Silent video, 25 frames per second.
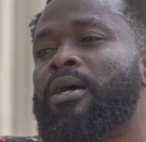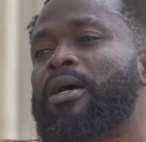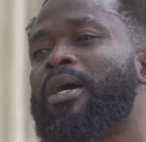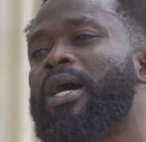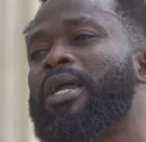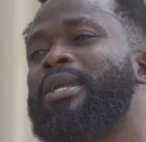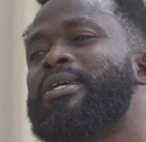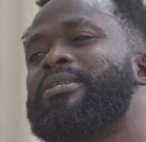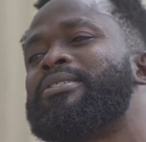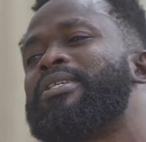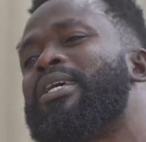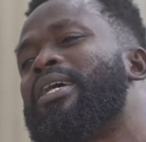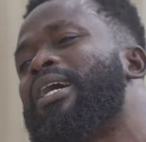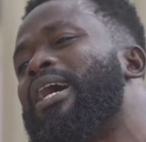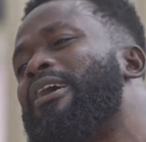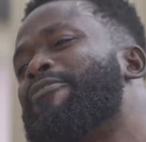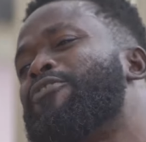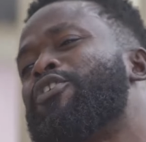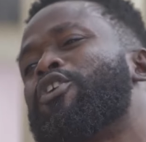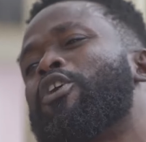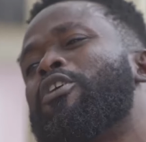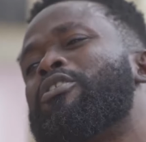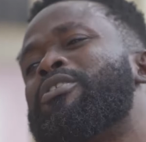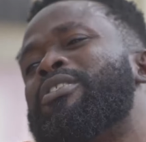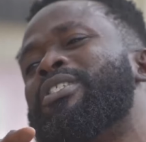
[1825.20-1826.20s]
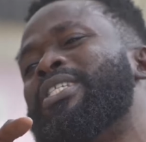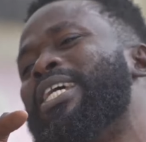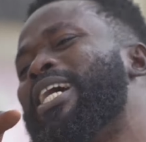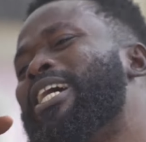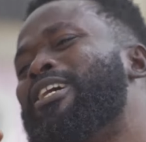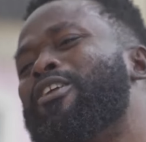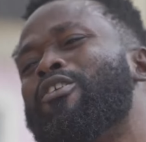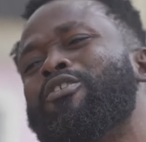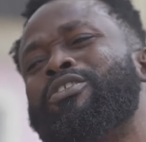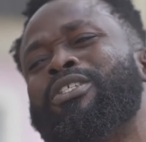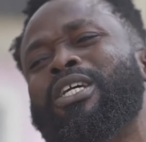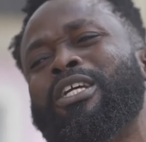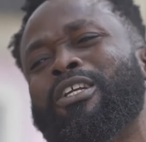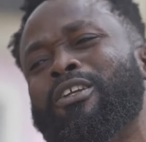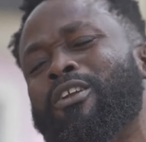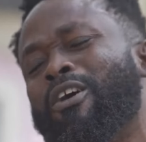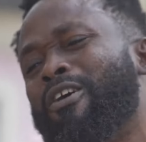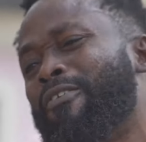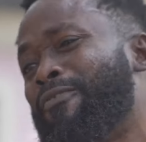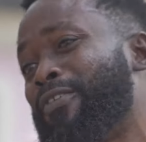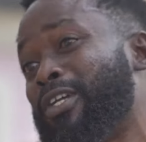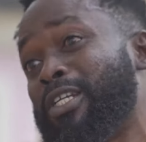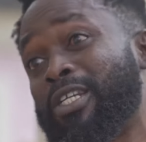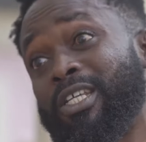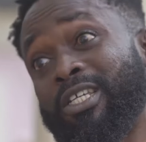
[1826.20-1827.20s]
Arinze, have you not dared us
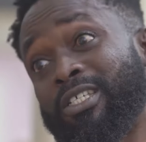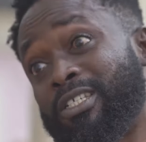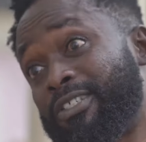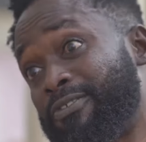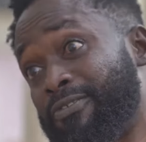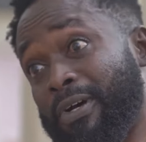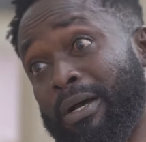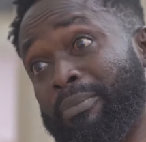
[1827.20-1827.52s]
enough in this